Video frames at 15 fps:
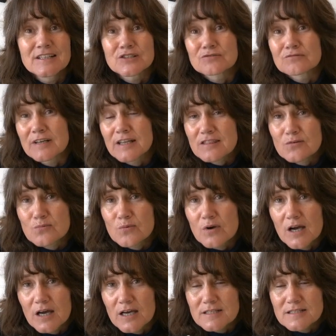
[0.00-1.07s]
to read the
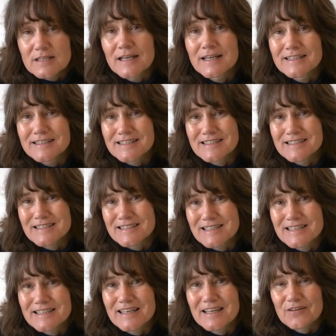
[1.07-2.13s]
words to
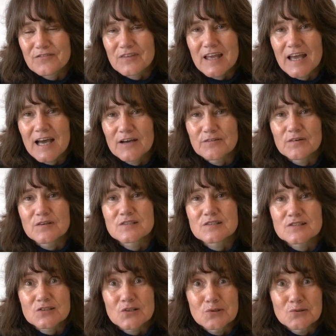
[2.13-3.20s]
see if they have
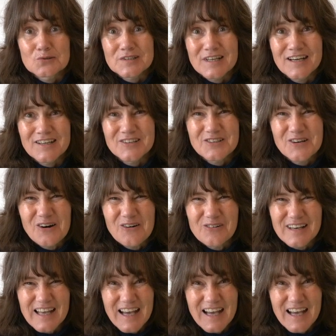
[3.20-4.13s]
scored a goal,